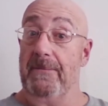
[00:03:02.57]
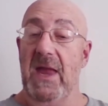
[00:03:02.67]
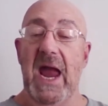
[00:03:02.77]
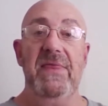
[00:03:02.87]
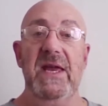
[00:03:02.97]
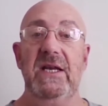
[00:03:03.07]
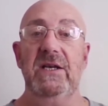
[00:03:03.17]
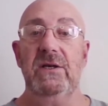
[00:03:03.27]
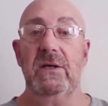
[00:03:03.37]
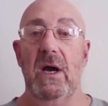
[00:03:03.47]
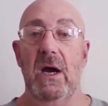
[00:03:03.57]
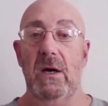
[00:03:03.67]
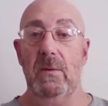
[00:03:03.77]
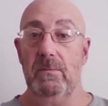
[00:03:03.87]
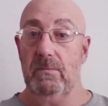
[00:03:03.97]
And then
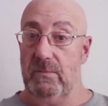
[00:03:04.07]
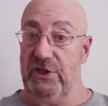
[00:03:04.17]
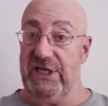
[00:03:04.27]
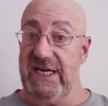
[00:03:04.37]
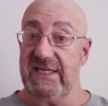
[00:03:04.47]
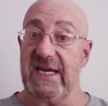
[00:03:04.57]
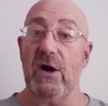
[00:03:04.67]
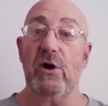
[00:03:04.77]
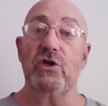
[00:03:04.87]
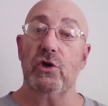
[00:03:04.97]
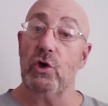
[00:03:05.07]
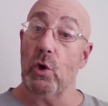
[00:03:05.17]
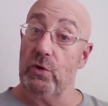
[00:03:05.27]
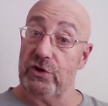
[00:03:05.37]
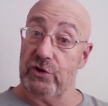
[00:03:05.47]
um, character
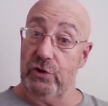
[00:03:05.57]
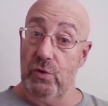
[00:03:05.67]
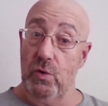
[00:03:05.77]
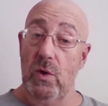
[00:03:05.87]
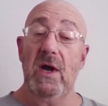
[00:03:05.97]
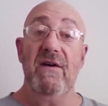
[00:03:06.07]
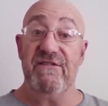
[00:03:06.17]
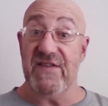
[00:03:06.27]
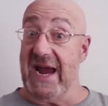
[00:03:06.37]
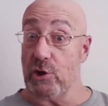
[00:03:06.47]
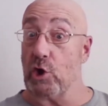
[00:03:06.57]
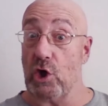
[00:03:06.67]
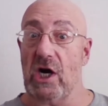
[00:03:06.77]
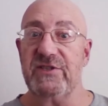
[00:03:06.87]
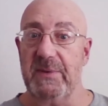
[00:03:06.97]
goes to find her
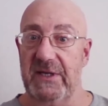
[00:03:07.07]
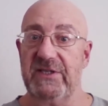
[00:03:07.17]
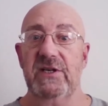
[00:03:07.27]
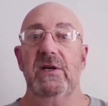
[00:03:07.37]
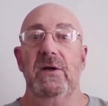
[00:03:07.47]
husband.